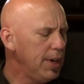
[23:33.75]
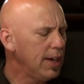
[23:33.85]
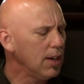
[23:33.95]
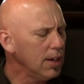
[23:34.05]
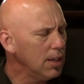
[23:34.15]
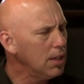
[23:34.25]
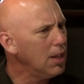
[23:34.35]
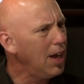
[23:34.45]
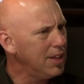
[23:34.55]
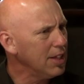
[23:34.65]
particularly,
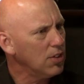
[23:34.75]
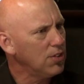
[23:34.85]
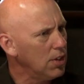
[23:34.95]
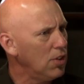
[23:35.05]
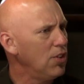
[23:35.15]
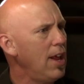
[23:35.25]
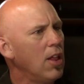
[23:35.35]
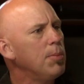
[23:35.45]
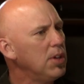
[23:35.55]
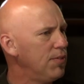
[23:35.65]
I think there's an
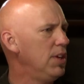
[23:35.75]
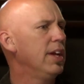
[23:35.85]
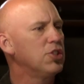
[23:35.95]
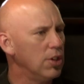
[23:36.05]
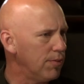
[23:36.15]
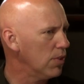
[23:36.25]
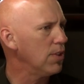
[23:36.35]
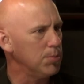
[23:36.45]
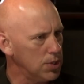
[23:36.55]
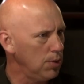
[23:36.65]
element of addiction for
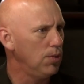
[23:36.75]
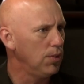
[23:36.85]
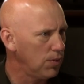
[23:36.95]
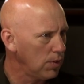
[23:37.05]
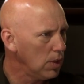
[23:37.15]
some students.